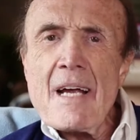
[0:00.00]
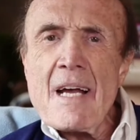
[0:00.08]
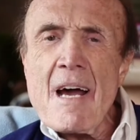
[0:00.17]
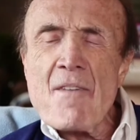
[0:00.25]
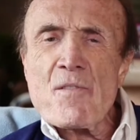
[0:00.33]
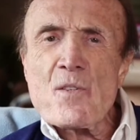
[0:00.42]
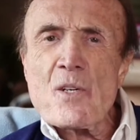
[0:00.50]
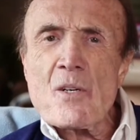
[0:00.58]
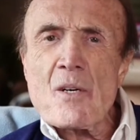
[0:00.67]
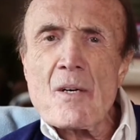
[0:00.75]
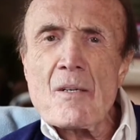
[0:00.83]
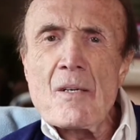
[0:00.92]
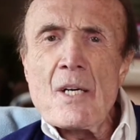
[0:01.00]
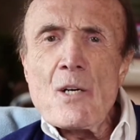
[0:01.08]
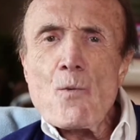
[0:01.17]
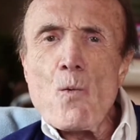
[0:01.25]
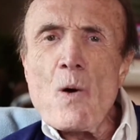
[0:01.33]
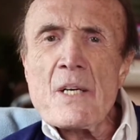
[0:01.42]
After
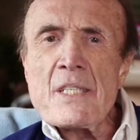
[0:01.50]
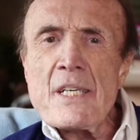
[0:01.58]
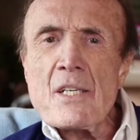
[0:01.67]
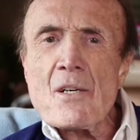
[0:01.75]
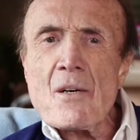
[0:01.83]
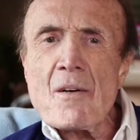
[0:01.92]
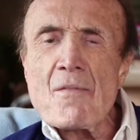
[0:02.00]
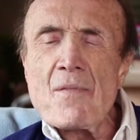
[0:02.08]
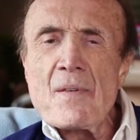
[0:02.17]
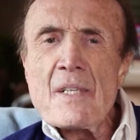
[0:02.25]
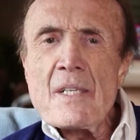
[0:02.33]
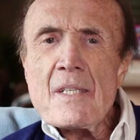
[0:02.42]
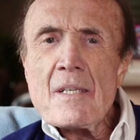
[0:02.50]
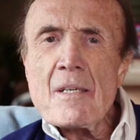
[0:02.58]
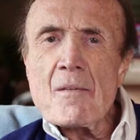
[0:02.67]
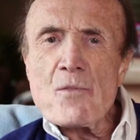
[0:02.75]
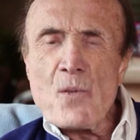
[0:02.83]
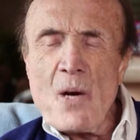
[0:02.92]
1 year of
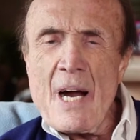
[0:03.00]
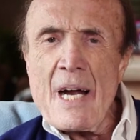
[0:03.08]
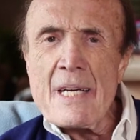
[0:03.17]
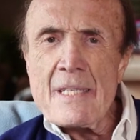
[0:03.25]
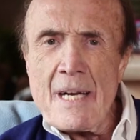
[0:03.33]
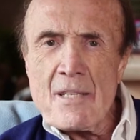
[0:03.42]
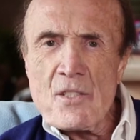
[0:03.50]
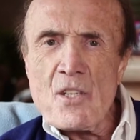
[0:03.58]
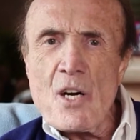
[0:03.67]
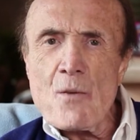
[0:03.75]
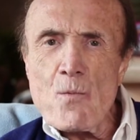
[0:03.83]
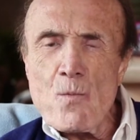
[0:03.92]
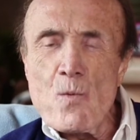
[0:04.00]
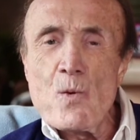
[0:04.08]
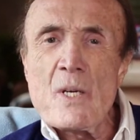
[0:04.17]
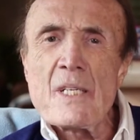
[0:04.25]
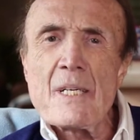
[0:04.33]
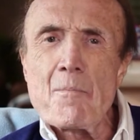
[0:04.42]
trying, I started
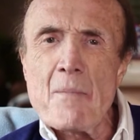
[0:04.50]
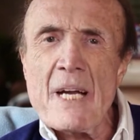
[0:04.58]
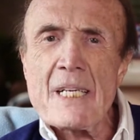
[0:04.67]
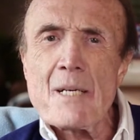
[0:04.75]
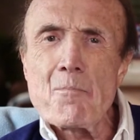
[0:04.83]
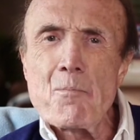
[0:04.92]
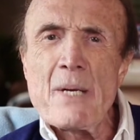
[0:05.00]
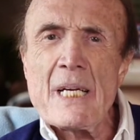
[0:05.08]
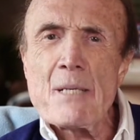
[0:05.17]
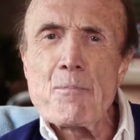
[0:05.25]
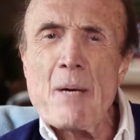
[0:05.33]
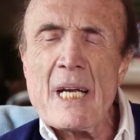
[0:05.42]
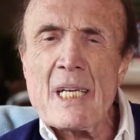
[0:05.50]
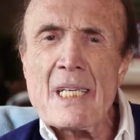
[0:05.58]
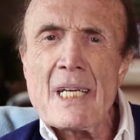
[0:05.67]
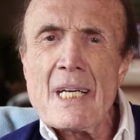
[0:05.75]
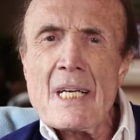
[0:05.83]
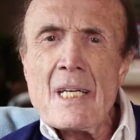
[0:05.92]
really making big
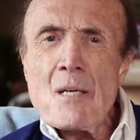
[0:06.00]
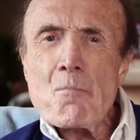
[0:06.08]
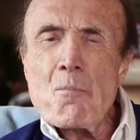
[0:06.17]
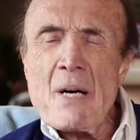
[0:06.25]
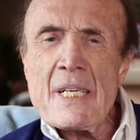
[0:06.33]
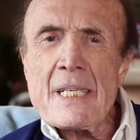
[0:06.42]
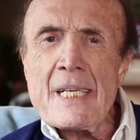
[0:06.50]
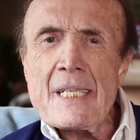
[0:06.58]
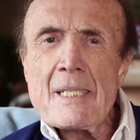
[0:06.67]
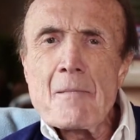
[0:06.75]
money.